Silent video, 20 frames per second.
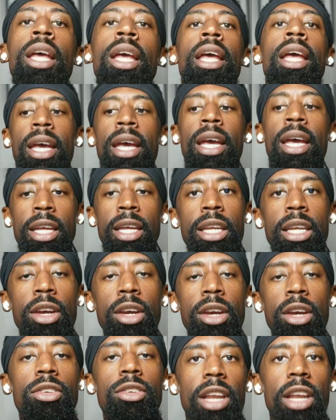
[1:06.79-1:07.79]
And then
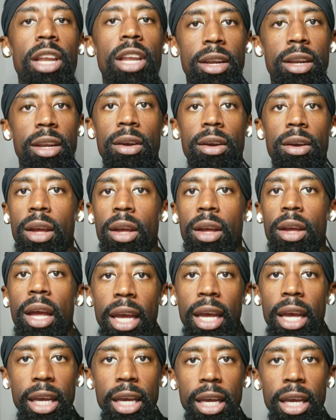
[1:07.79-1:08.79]
years later,
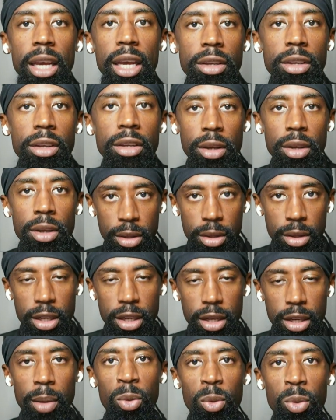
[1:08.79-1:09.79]
he's the
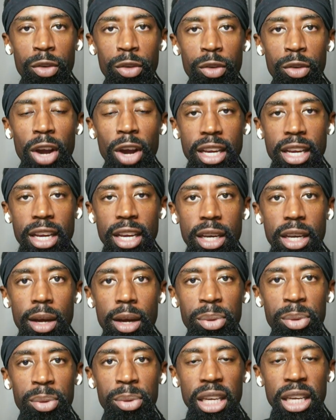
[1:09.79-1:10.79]
number one rocket
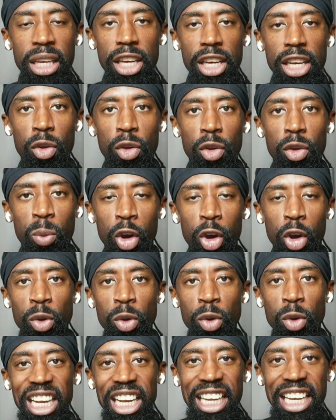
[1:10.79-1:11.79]
company in the world,
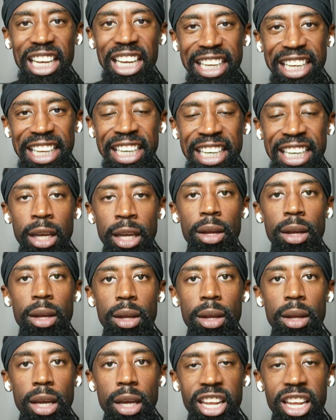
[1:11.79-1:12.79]
leading
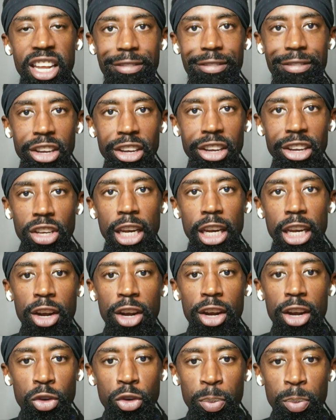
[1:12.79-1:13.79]
innovation in
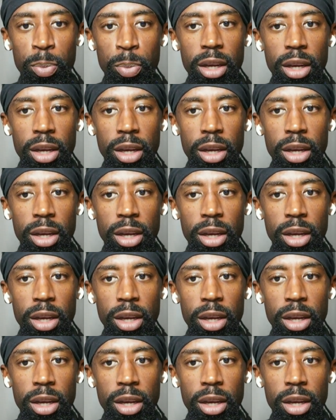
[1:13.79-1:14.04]
aerospace.